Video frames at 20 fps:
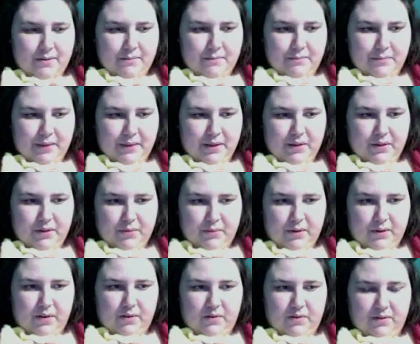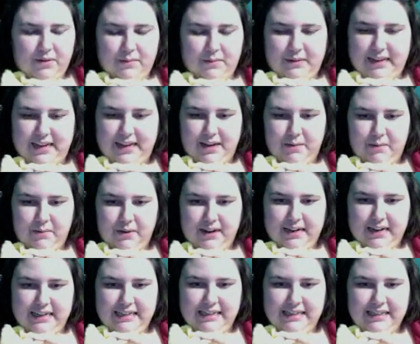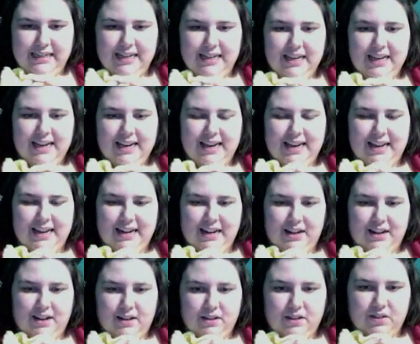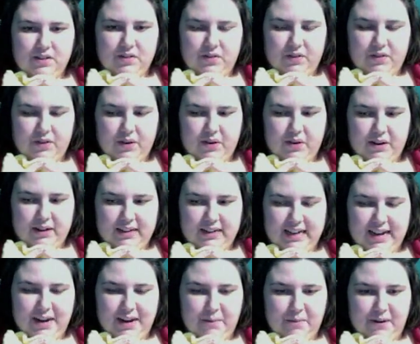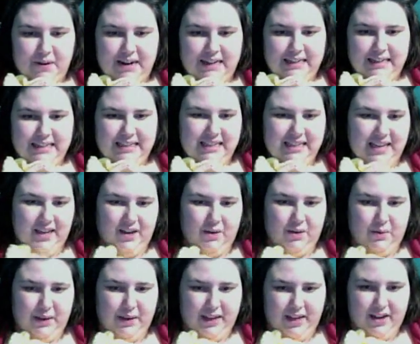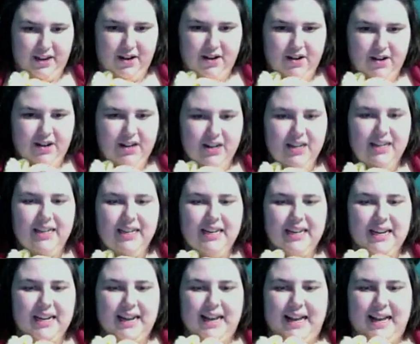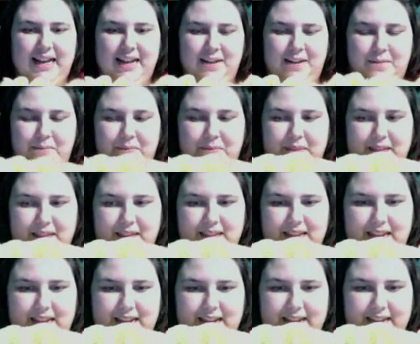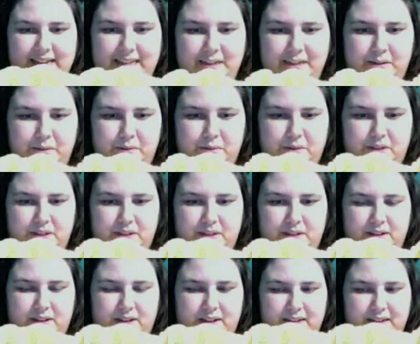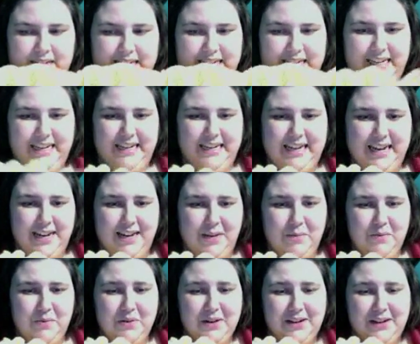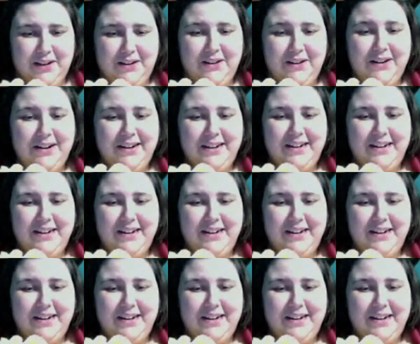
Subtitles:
Mill Throw from Lion Brand, and it calls for Lion Brand's Thick and Quick yarn. I didn't need any more yarn.